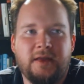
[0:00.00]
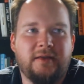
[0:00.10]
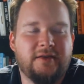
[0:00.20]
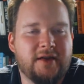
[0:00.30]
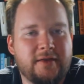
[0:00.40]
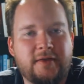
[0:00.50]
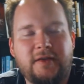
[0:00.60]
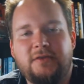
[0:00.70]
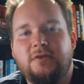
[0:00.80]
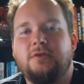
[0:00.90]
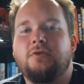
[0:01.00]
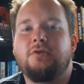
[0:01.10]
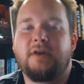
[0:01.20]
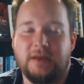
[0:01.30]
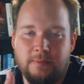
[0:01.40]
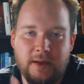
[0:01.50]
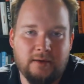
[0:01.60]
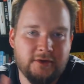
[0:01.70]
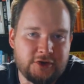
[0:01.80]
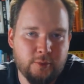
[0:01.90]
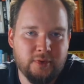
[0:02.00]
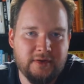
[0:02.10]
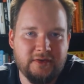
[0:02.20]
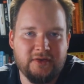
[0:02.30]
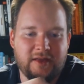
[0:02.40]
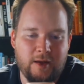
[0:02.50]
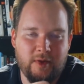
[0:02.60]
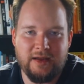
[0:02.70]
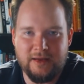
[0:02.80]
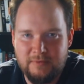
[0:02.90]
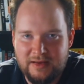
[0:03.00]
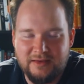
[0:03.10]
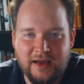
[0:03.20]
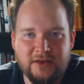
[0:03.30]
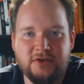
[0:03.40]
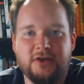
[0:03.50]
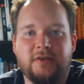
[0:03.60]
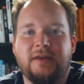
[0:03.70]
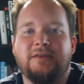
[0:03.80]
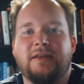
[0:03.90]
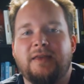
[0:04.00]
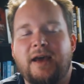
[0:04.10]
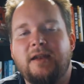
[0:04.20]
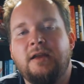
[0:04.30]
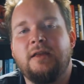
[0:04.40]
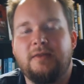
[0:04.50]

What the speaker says: There's other things you can do like embellish your prints, so that way giving it texture, things like that,